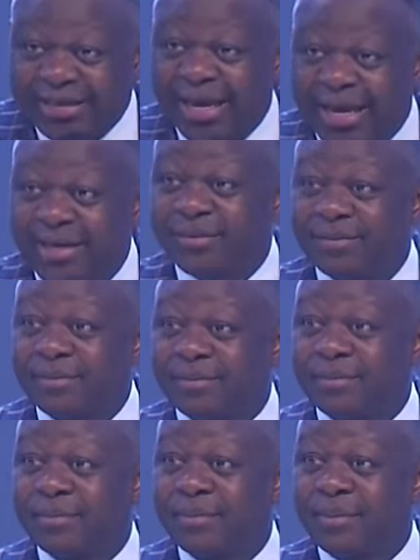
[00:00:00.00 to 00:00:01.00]
it.
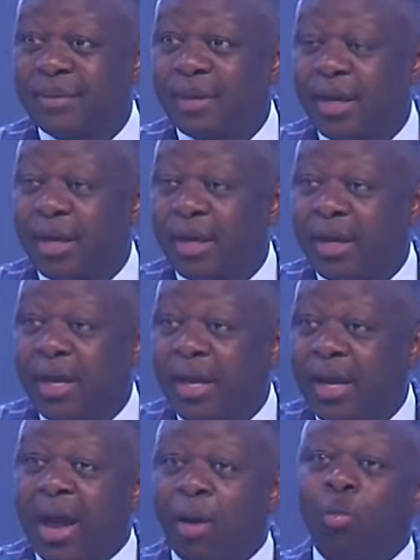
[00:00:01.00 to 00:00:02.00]

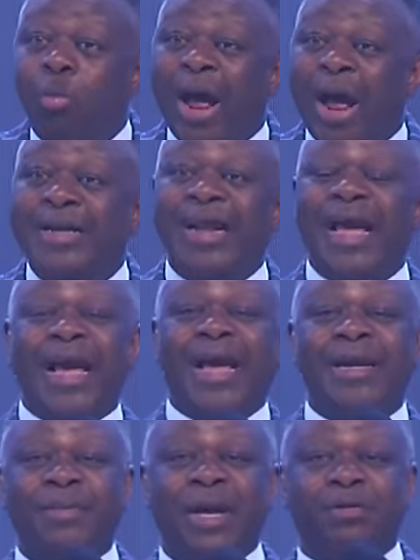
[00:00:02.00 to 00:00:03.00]
And when the
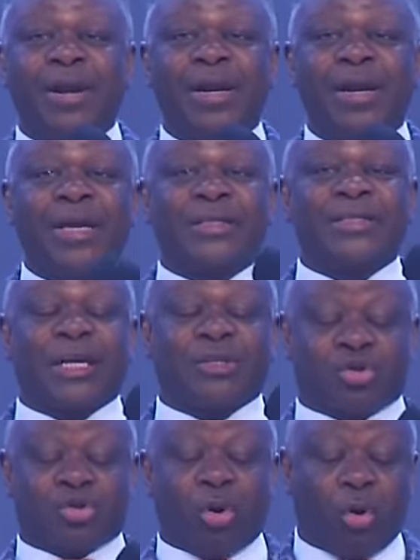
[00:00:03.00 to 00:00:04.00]
enemy releases the
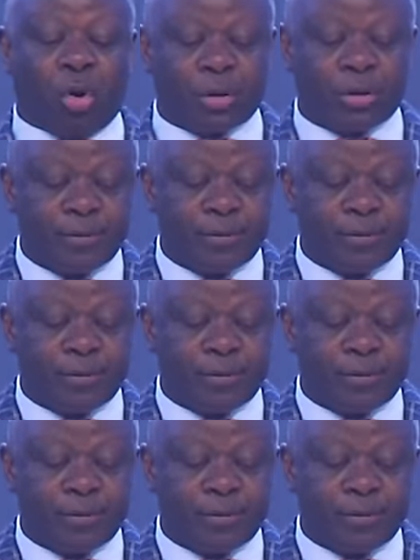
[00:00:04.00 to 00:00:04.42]
sword,